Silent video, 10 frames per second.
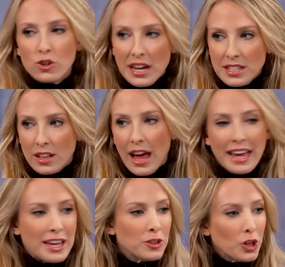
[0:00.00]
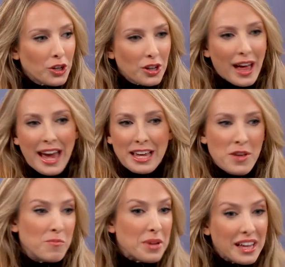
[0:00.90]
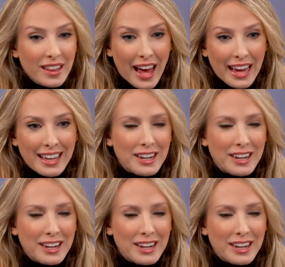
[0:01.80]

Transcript: to dress alike and look alike and be alike.